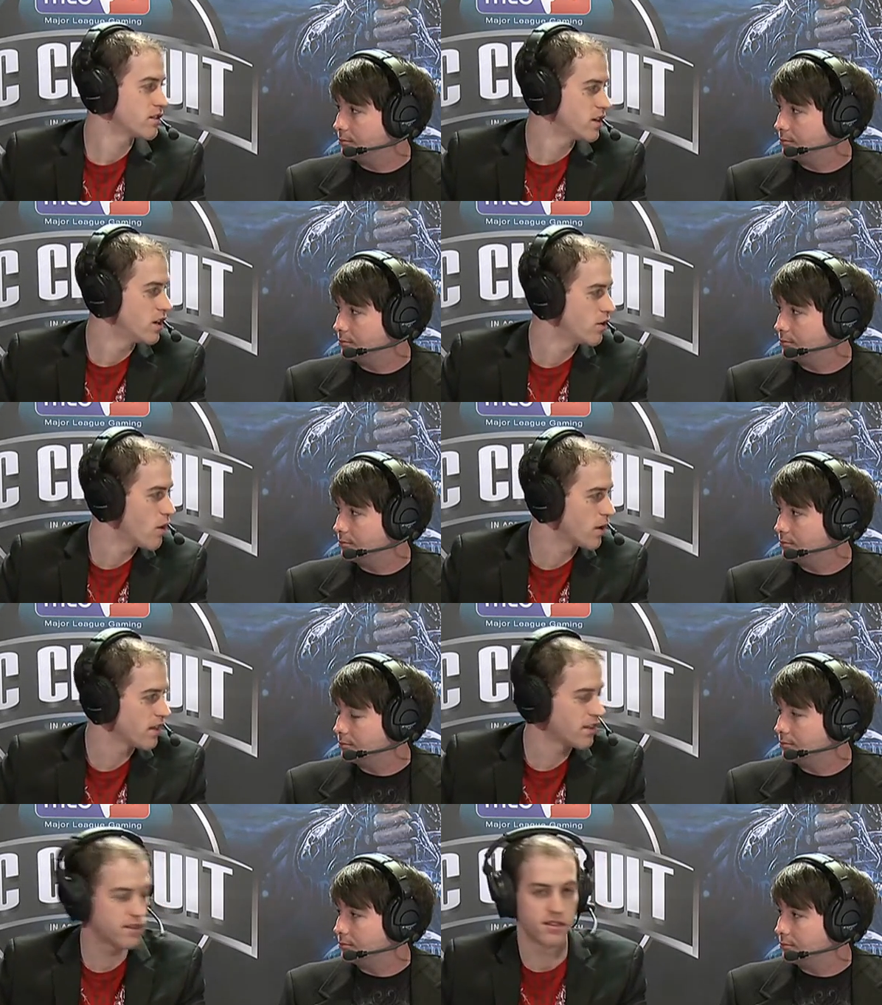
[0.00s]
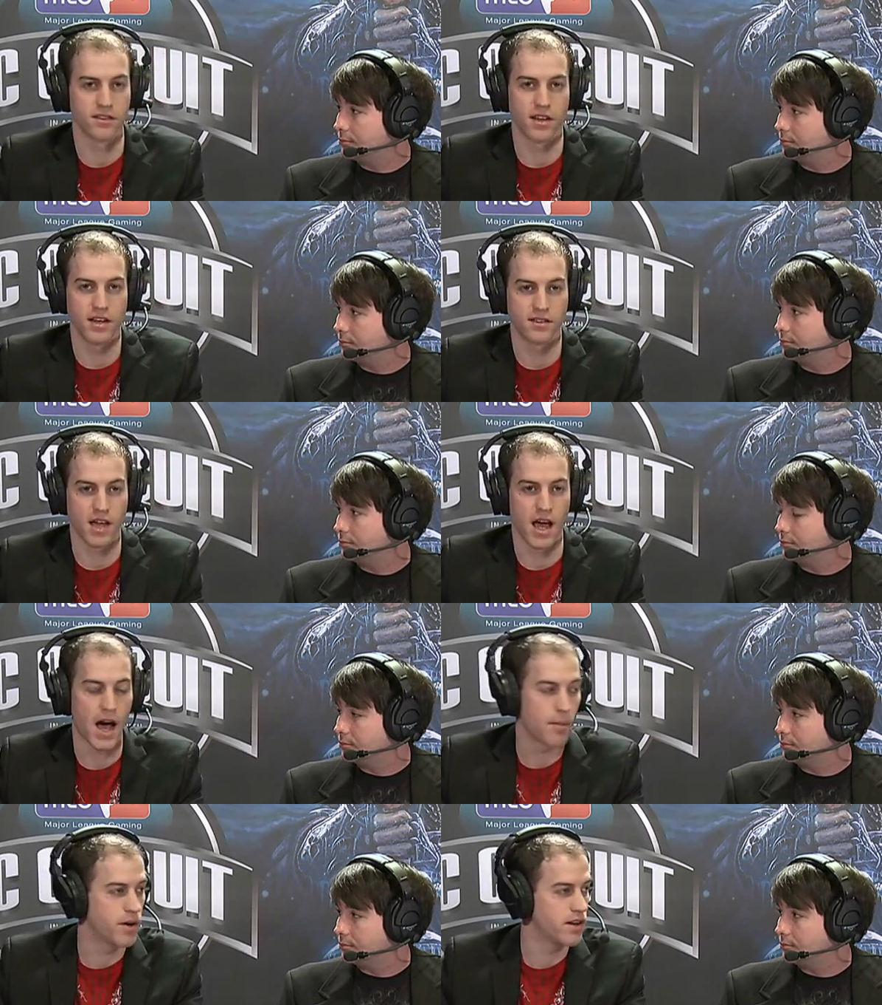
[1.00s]
Speaker 1: you know, knowing that this is, is going to
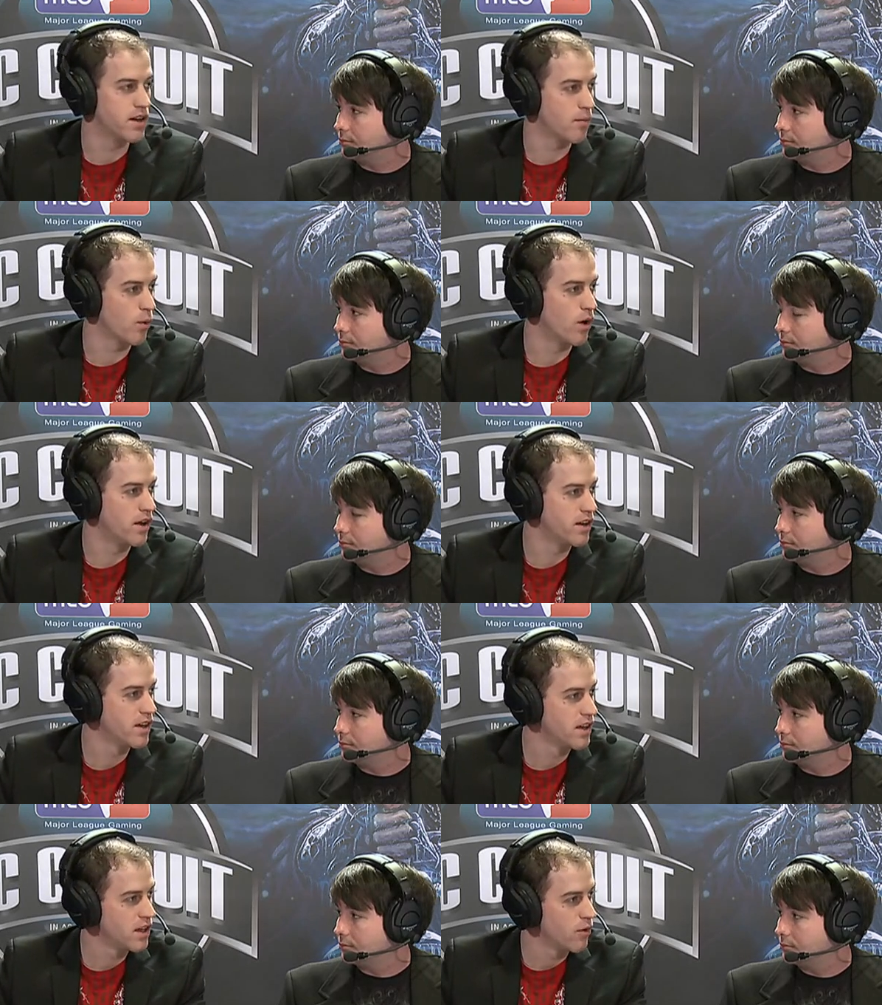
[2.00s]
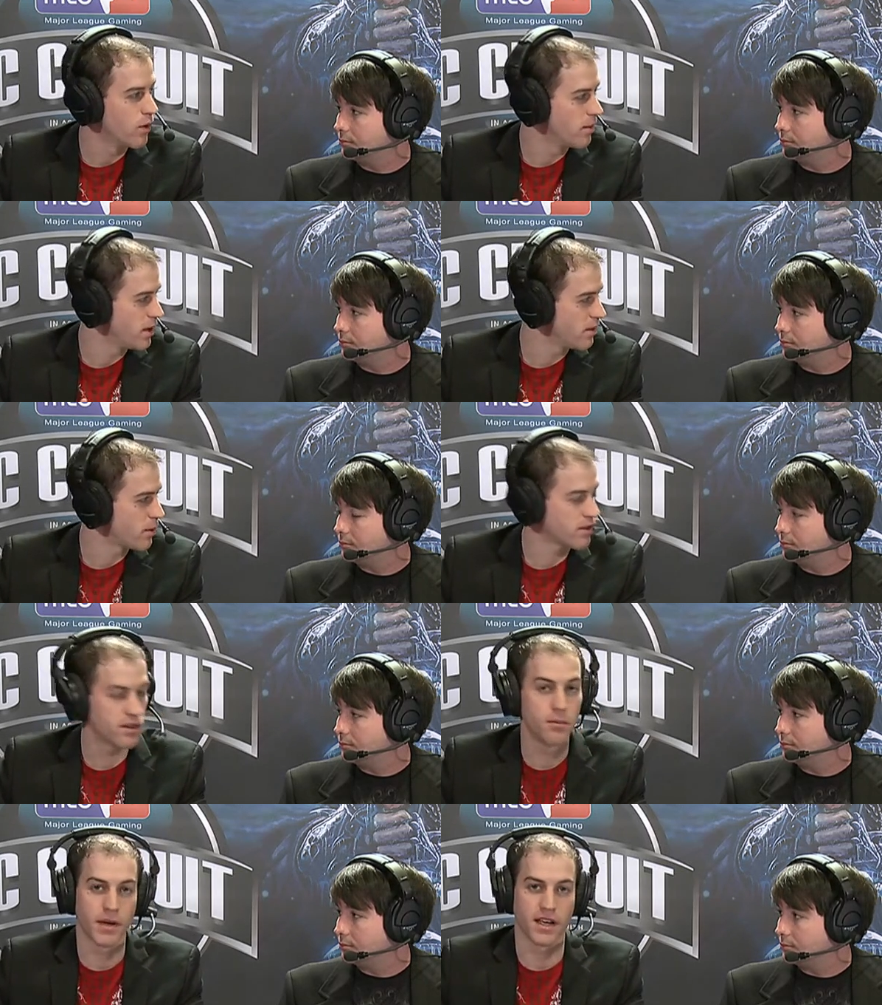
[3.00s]
happen, and number one will be the
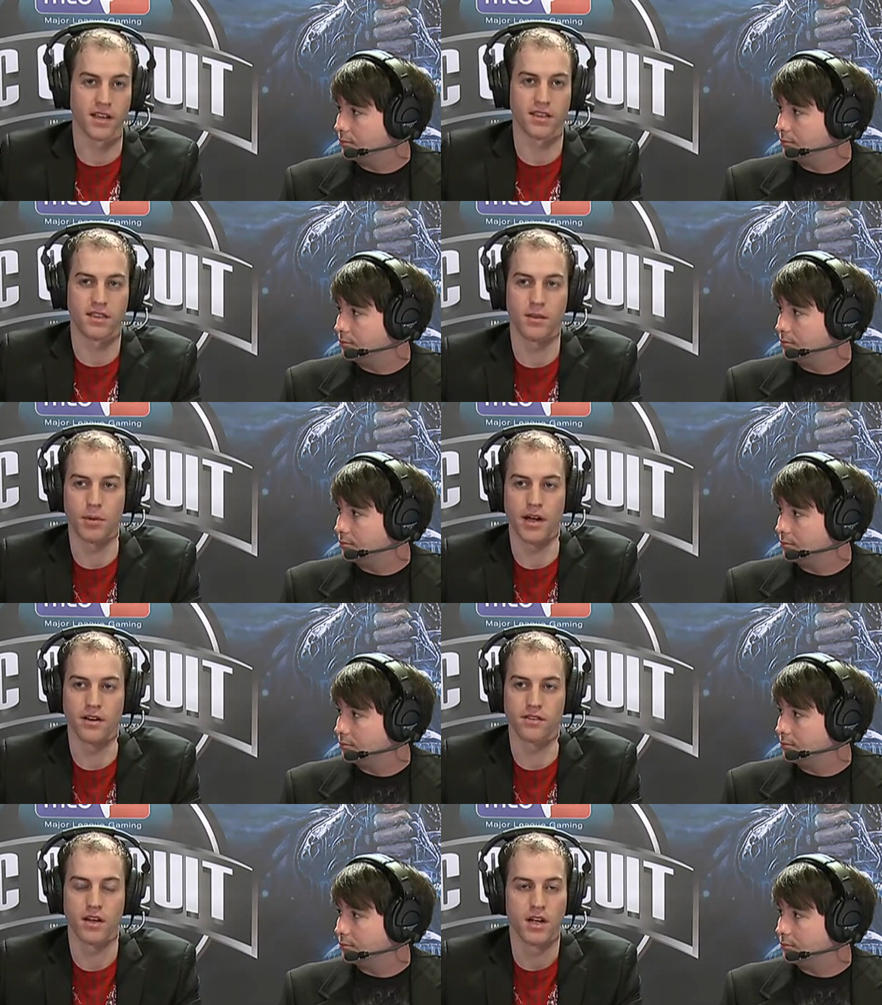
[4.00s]
person picking the players.